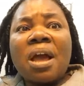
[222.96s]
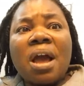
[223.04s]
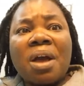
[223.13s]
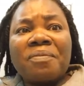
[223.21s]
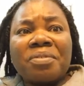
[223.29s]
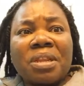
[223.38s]

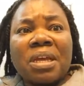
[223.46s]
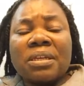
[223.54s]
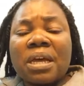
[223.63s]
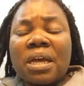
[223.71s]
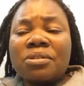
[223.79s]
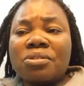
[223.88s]
uh, for that
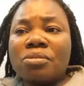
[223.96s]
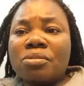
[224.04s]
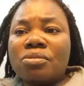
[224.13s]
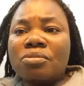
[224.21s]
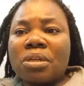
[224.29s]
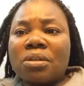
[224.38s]

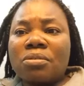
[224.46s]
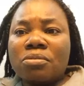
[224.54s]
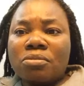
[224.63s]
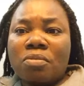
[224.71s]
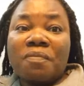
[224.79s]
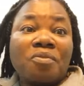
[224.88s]
attitude. I
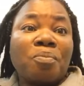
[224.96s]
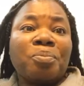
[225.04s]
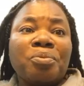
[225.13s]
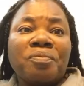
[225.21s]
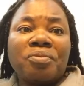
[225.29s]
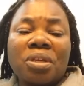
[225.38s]
don't know, for
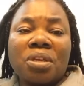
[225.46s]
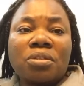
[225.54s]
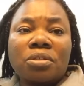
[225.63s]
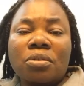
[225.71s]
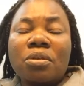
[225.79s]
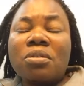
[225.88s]

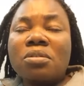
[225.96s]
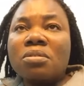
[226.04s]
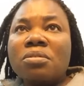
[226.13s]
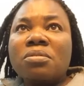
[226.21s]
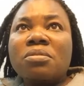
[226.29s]
provocation.